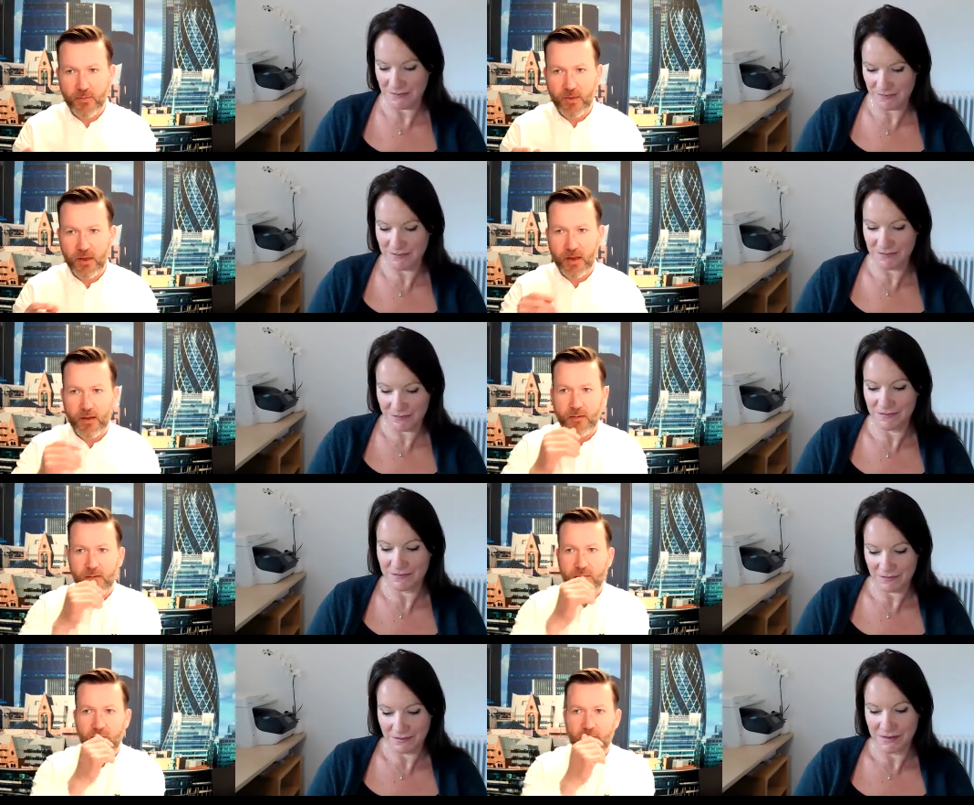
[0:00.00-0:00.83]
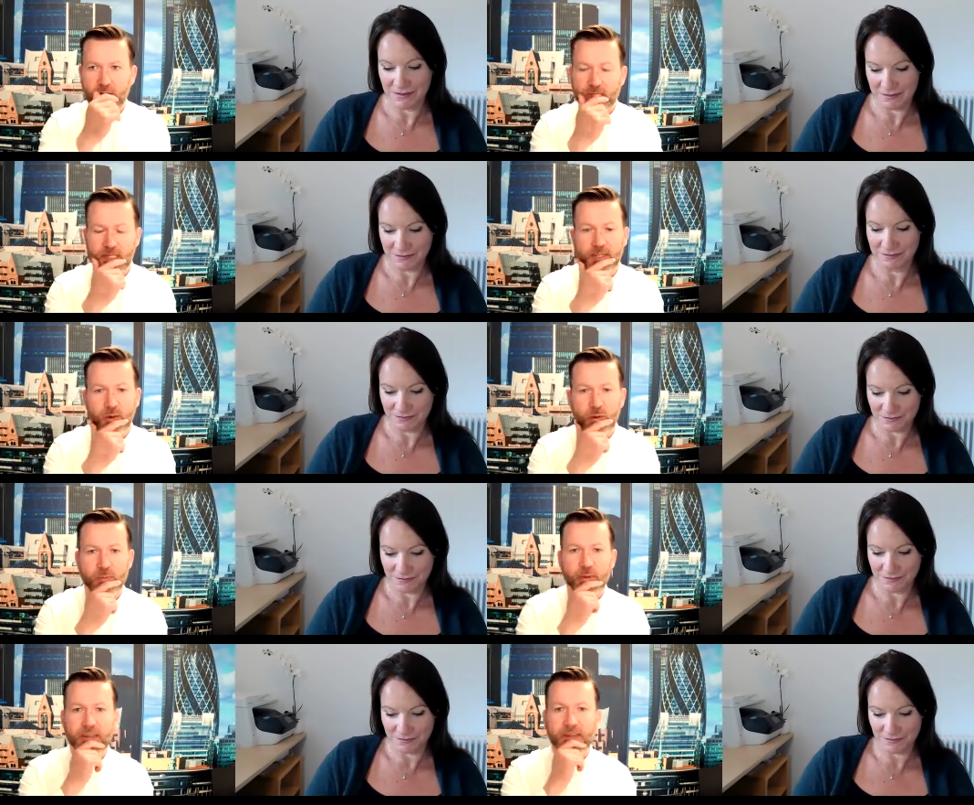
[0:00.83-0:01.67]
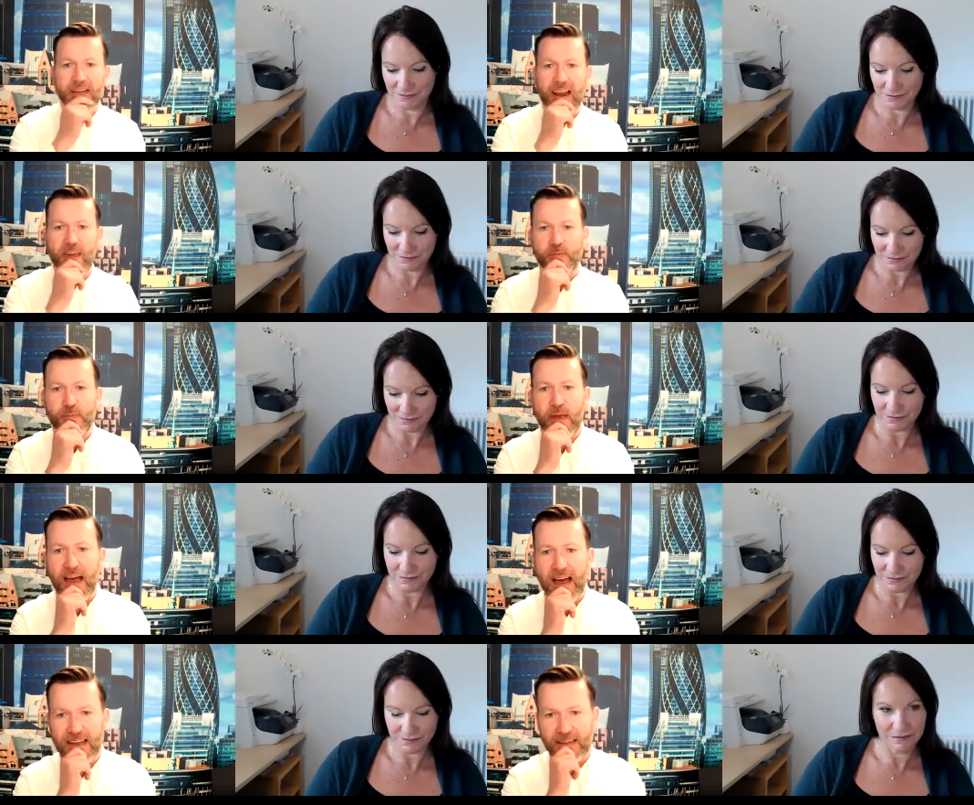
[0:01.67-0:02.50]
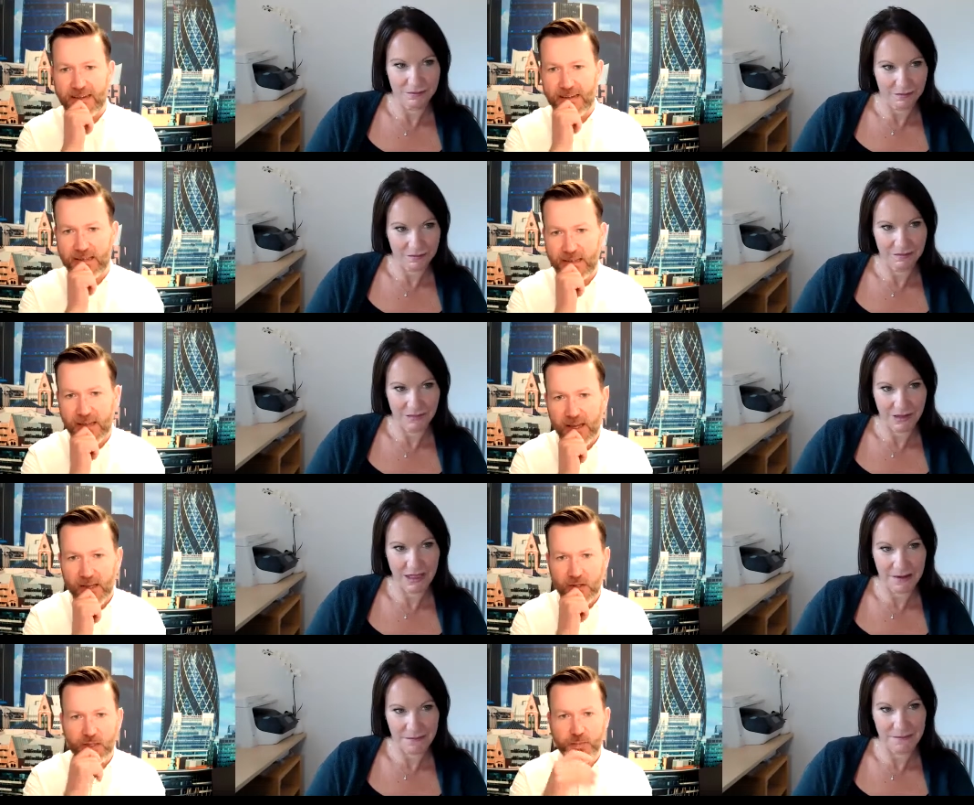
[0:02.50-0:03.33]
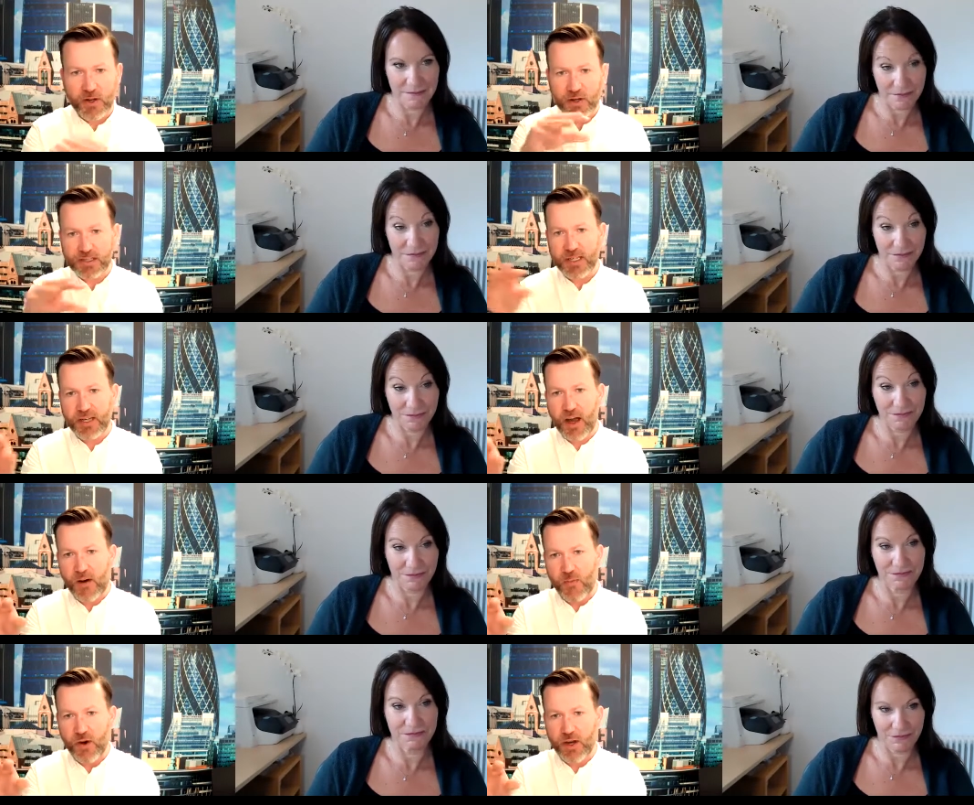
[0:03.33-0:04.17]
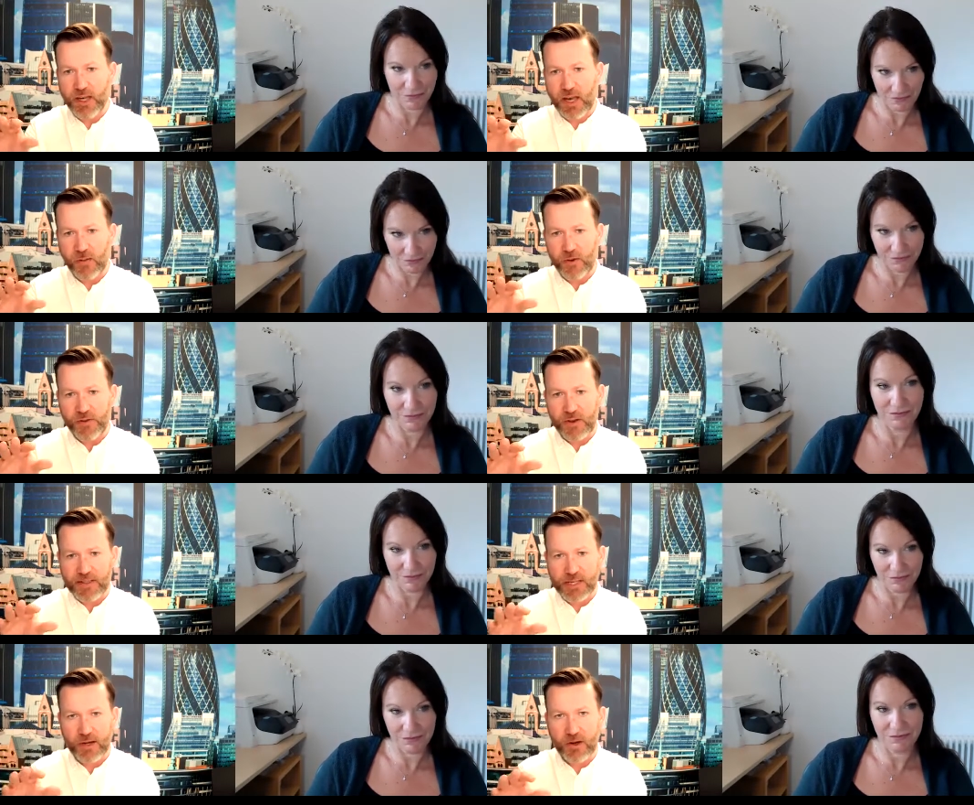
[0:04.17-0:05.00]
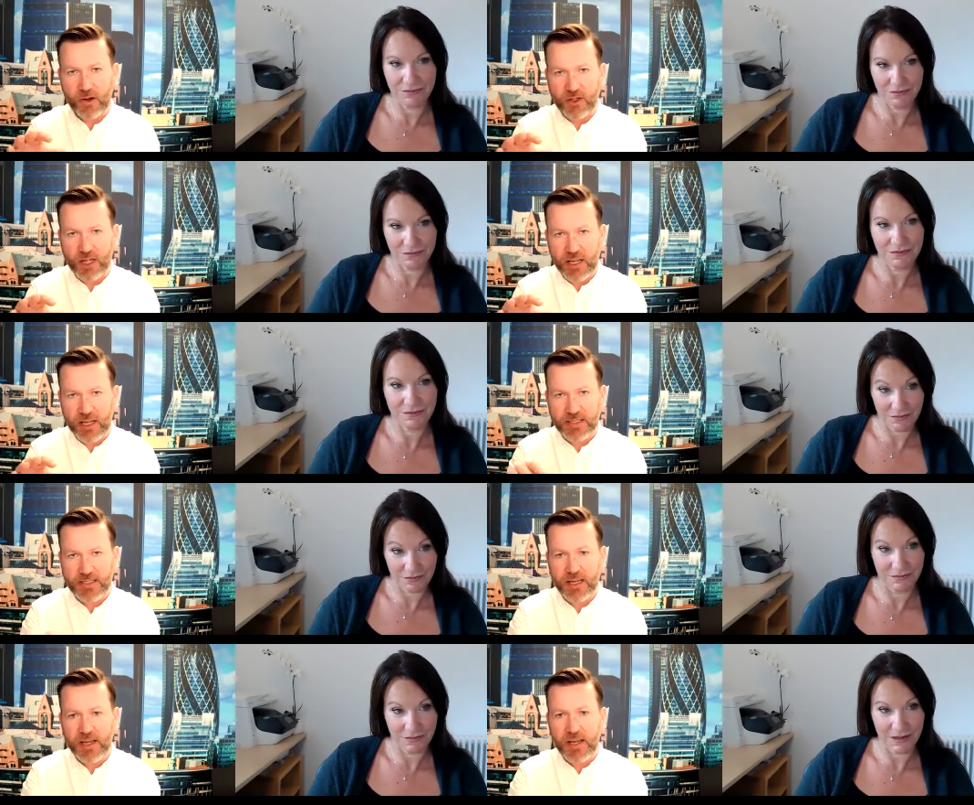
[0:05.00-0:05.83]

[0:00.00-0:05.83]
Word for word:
Speaker 1: Yeah, because you don't want to be left behind yeah. just because you can't work out what that technology is.